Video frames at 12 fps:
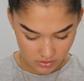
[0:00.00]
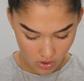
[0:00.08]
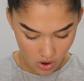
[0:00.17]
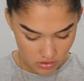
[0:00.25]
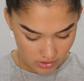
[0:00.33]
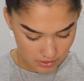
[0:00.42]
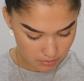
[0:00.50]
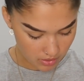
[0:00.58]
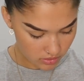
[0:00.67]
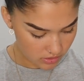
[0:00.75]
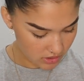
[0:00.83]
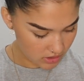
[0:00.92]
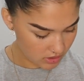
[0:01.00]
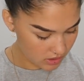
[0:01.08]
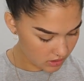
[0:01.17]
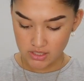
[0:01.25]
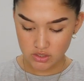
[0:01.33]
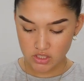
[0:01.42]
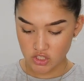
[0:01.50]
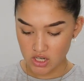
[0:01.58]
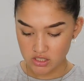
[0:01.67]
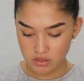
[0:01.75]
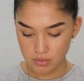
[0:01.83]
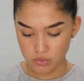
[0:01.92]
Holy moly. And it's
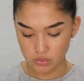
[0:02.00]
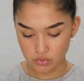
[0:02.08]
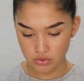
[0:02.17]
adjustable,